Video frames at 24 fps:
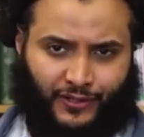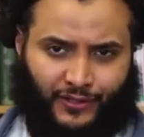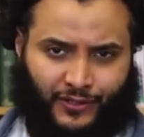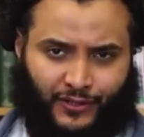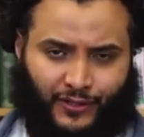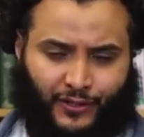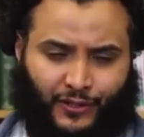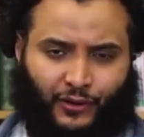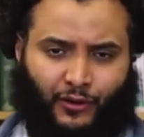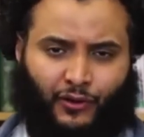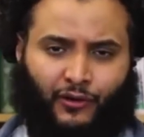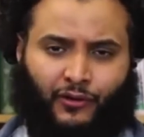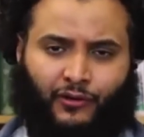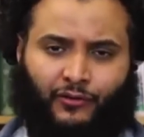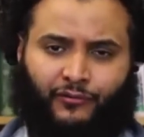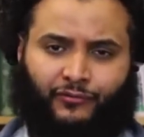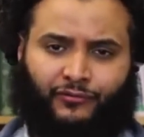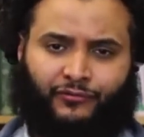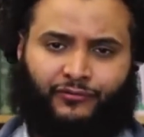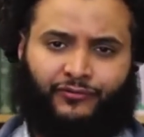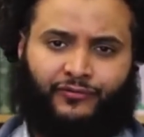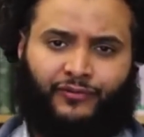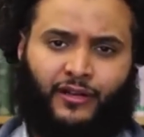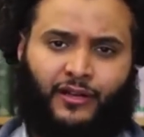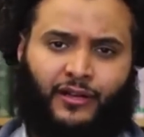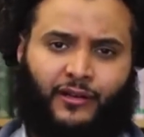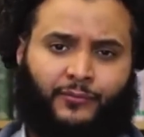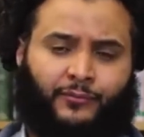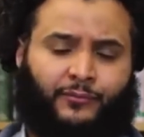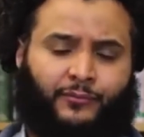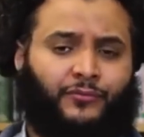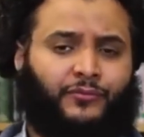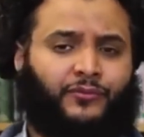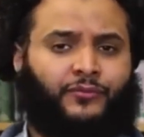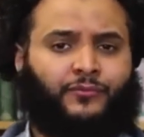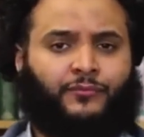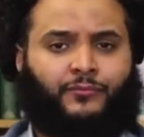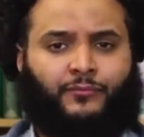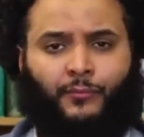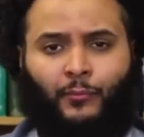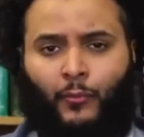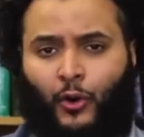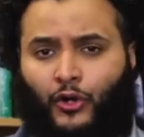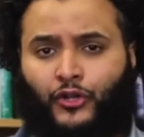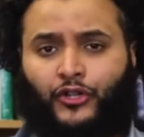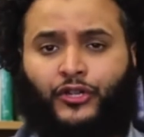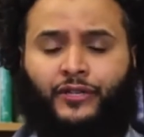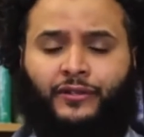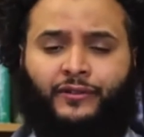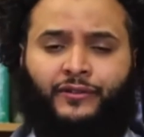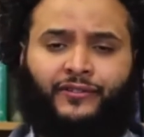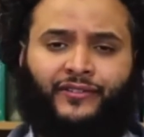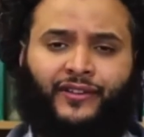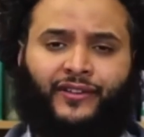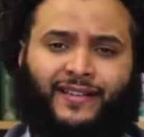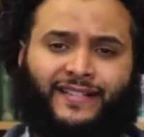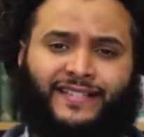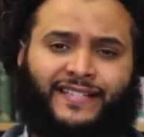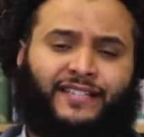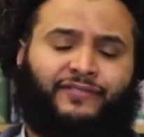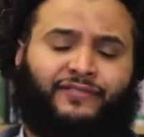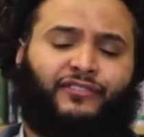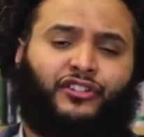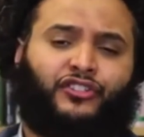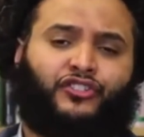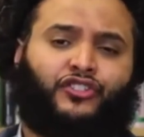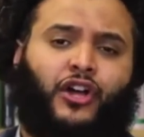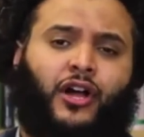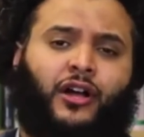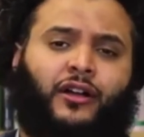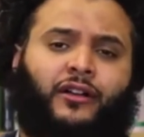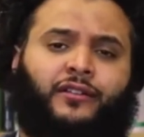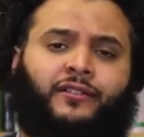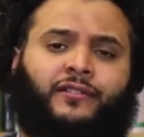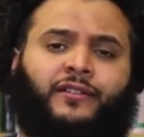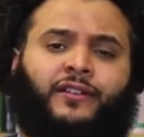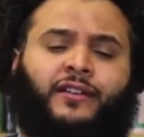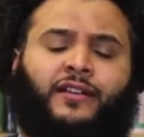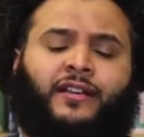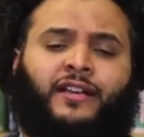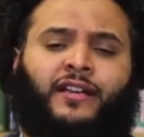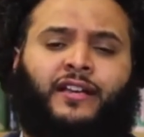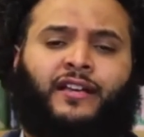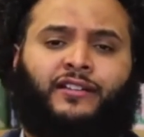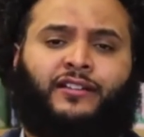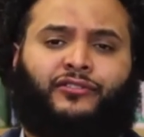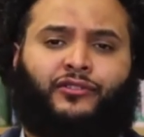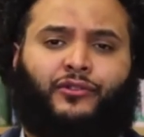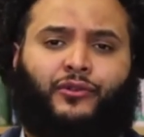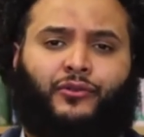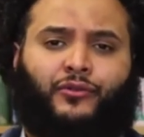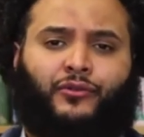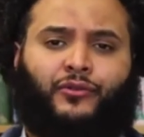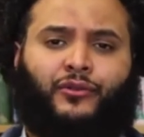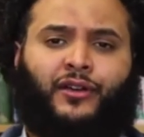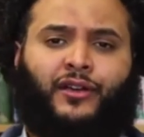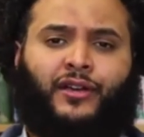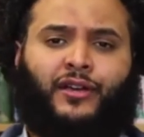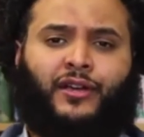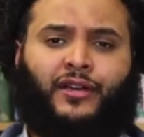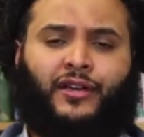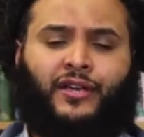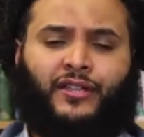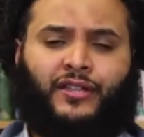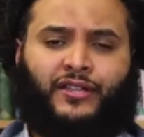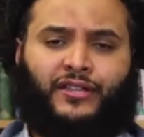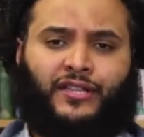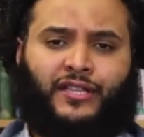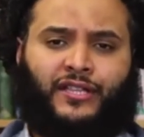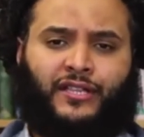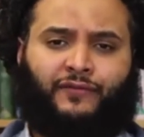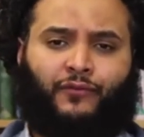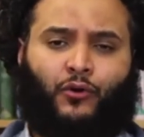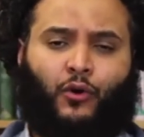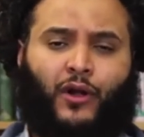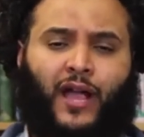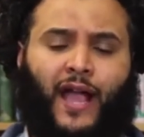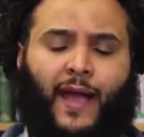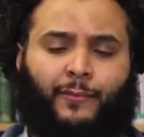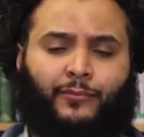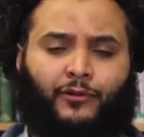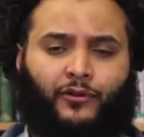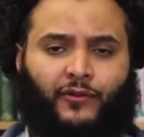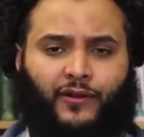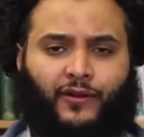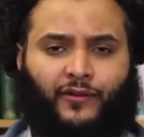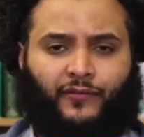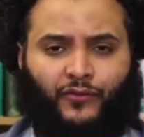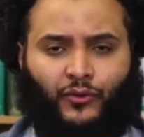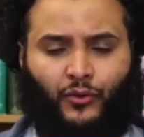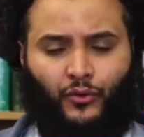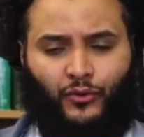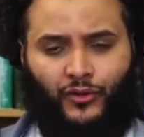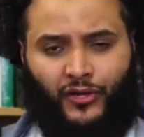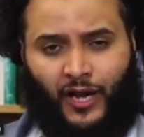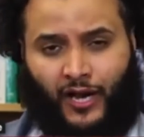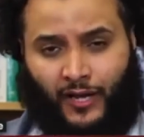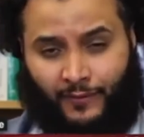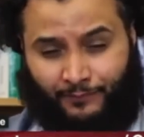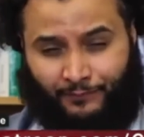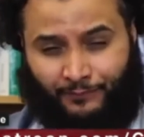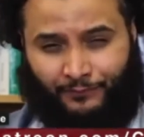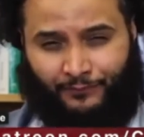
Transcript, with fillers: of um, modern scientific jargon into the vocabulary of the Quran.